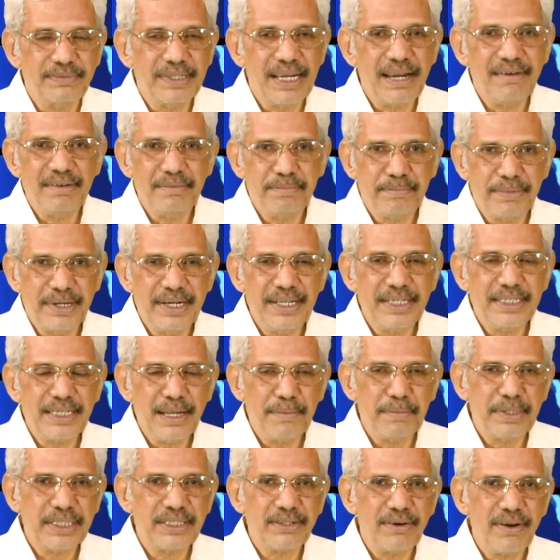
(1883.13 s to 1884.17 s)
We have a
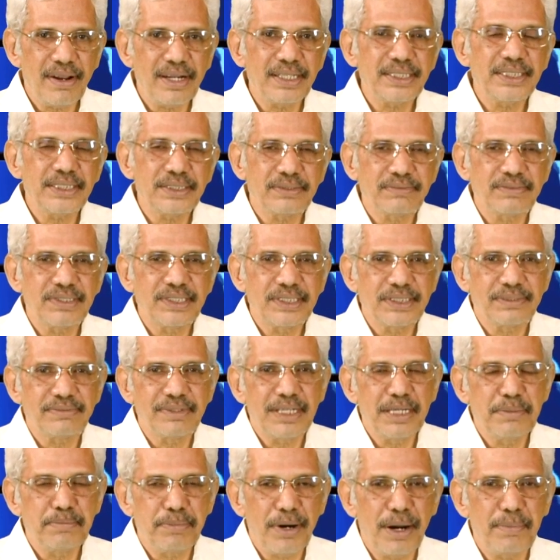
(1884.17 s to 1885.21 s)
predictive methodology which is
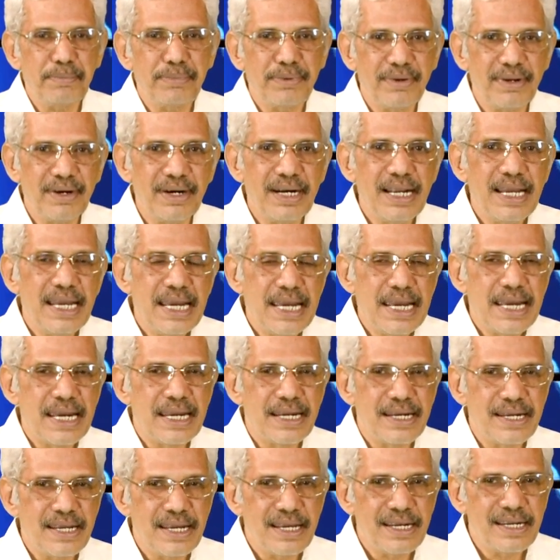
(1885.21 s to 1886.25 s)
very popular
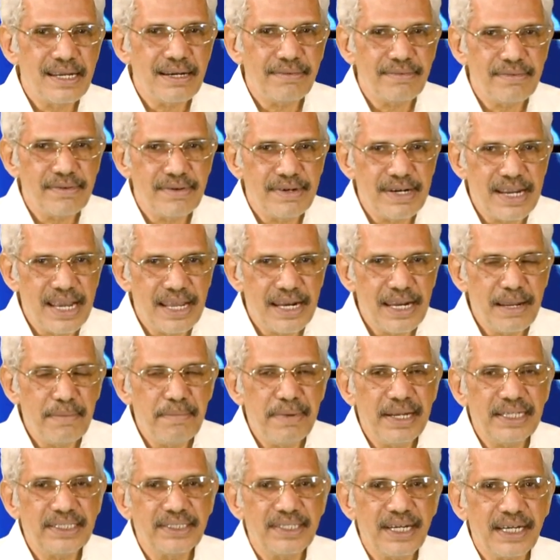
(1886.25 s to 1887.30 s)
in the area of
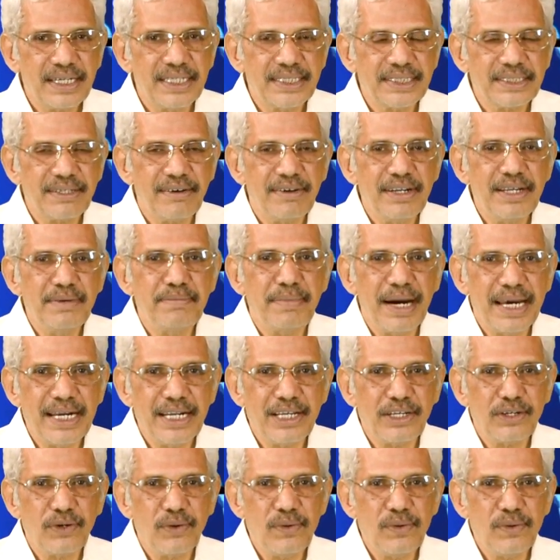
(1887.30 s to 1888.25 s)
DNA based drug discovery, minor